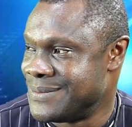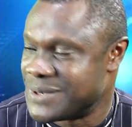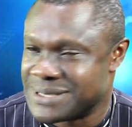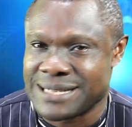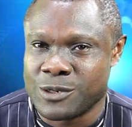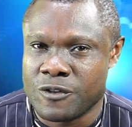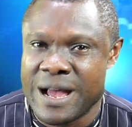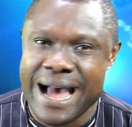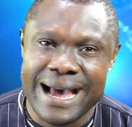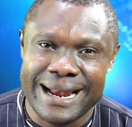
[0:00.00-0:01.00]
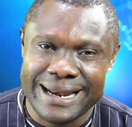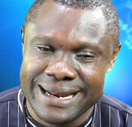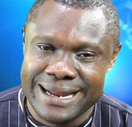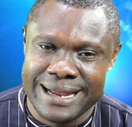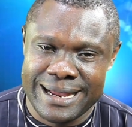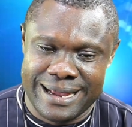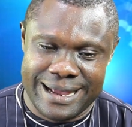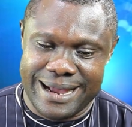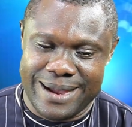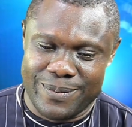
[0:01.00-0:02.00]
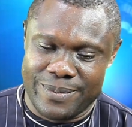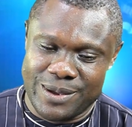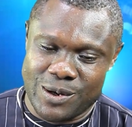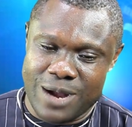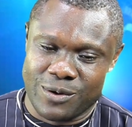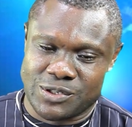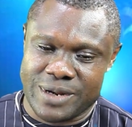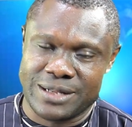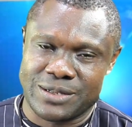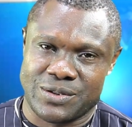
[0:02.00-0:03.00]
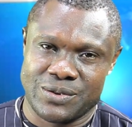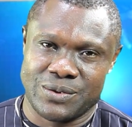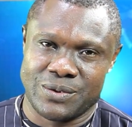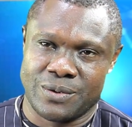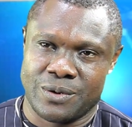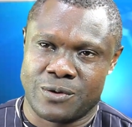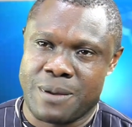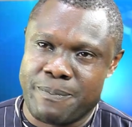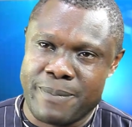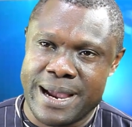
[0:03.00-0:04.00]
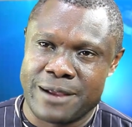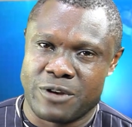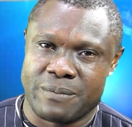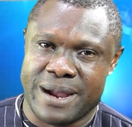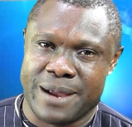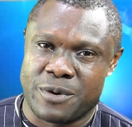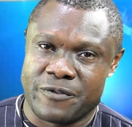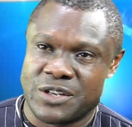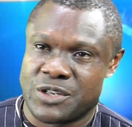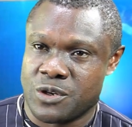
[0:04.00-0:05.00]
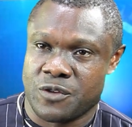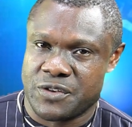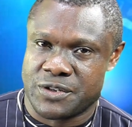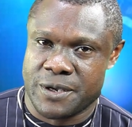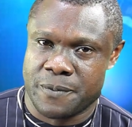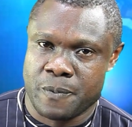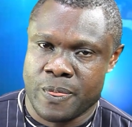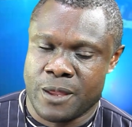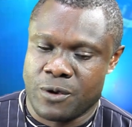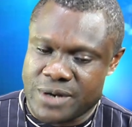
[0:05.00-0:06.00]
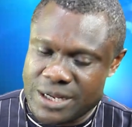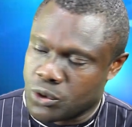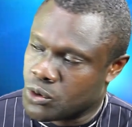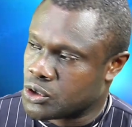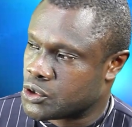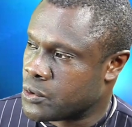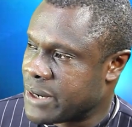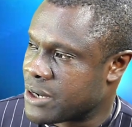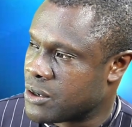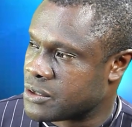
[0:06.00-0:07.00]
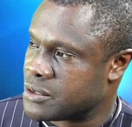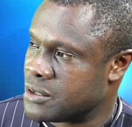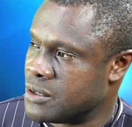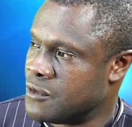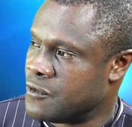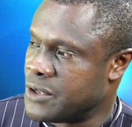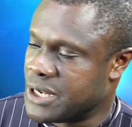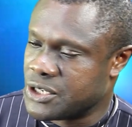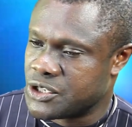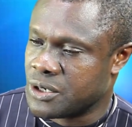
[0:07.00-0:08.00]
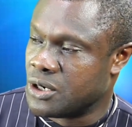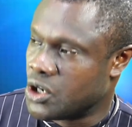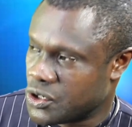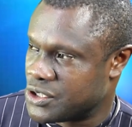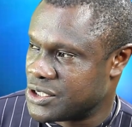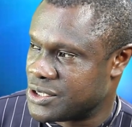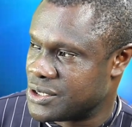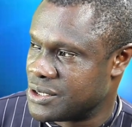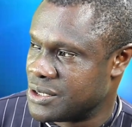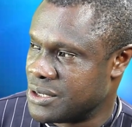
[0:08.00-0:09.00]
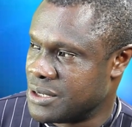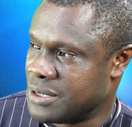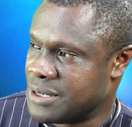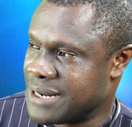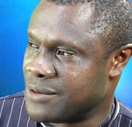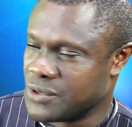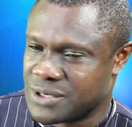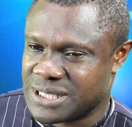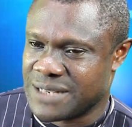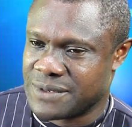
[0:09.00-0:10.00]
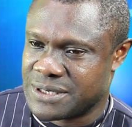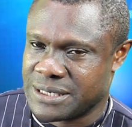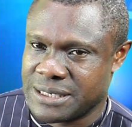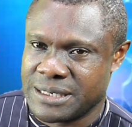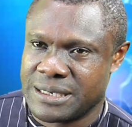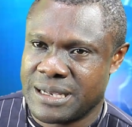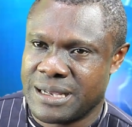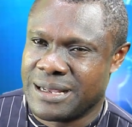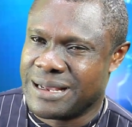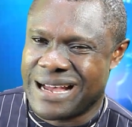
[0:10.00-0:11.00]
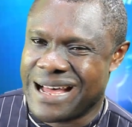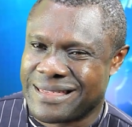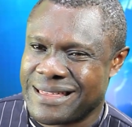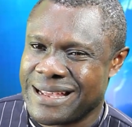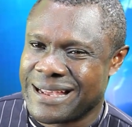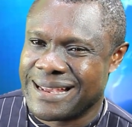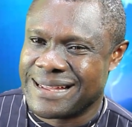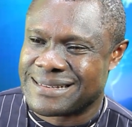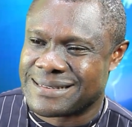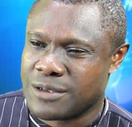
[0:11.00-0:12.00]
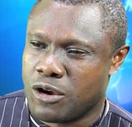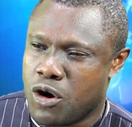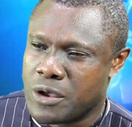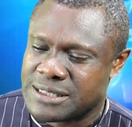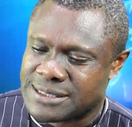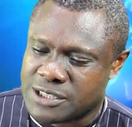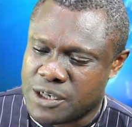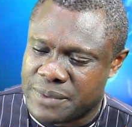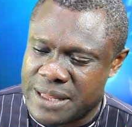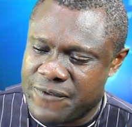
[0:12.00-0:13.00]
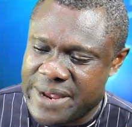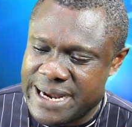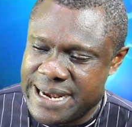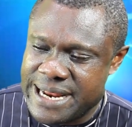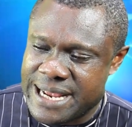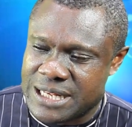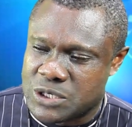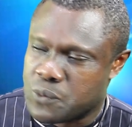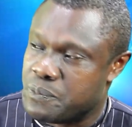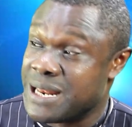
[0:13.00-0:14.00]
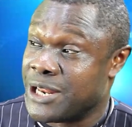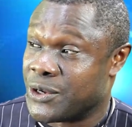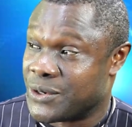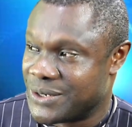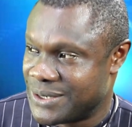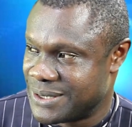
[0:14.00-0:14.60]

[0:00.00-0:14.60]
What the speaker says: Precisely, and I was trying to rub mine with my prevention officer. We're trying to go through records, financial losses. That those 70, I think it's something very near to billion.